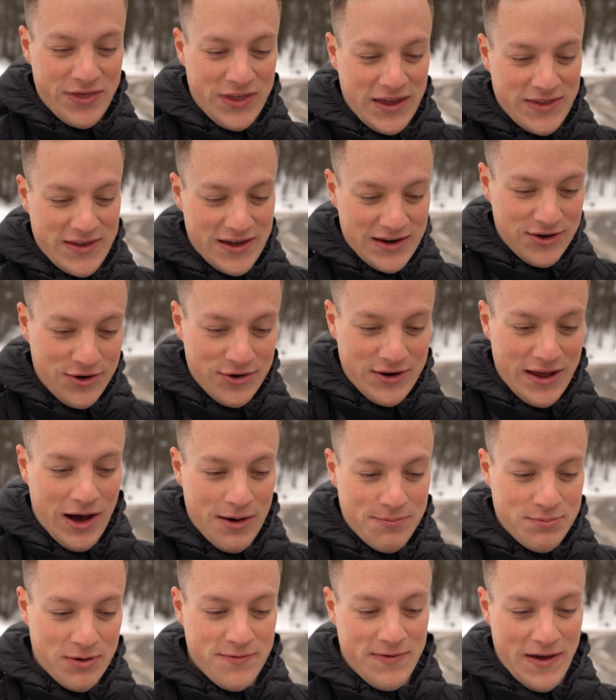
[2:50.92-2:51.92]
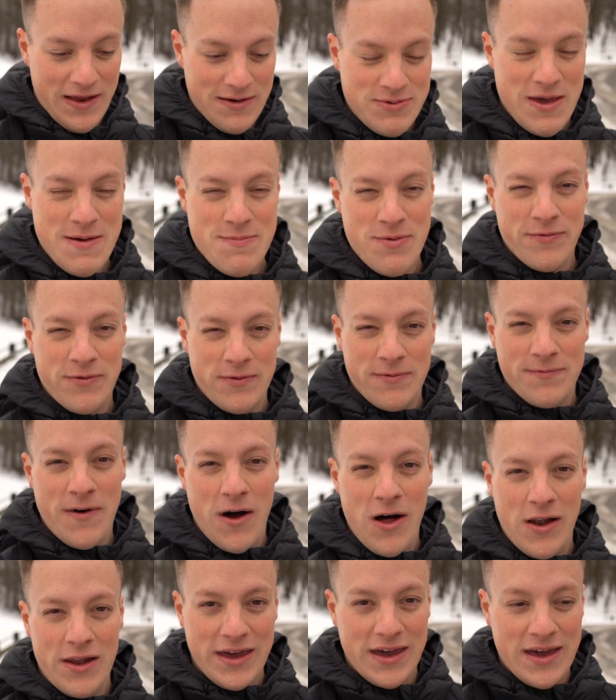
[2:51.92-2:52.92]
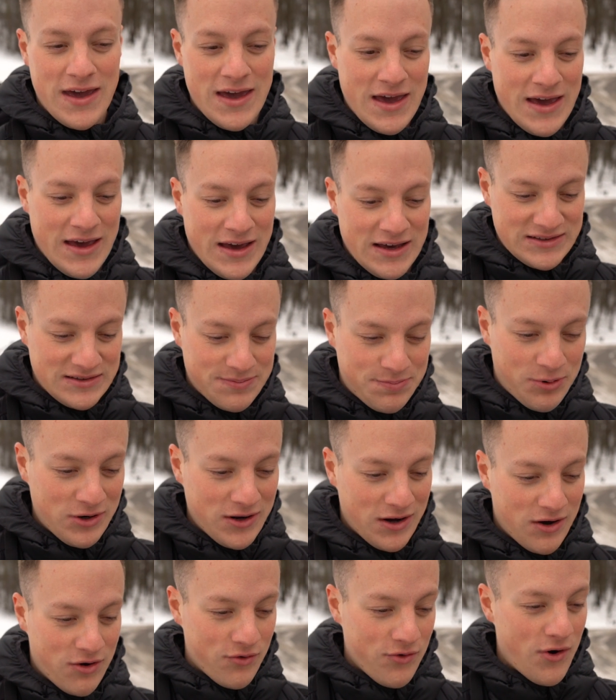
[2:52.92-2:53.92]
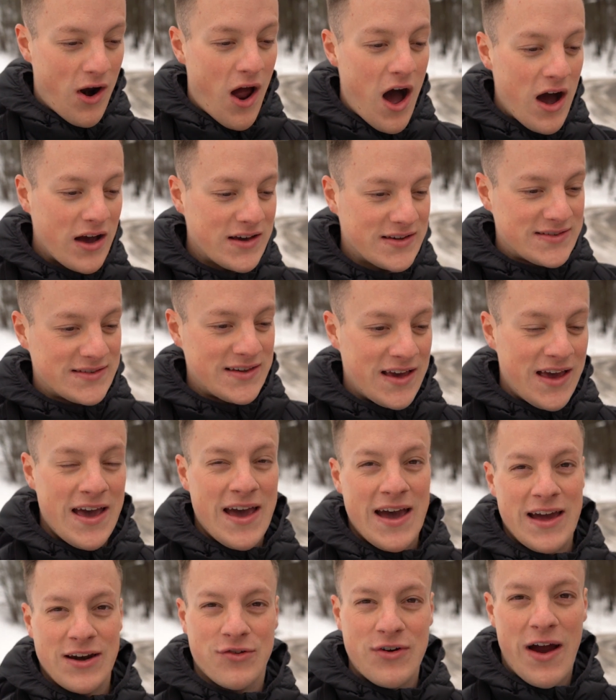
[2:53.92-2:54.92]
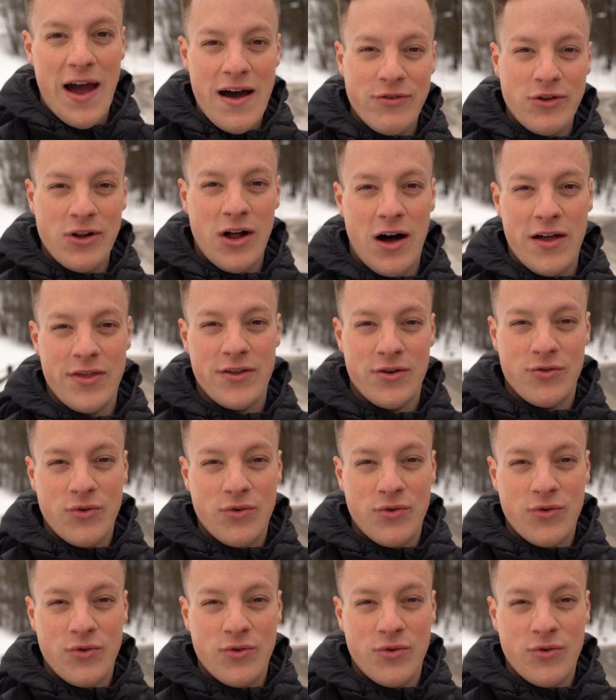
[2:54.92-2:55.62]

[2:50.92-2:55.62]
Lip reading: thing they do to help prevent people from falling is put little rocks and gravel on the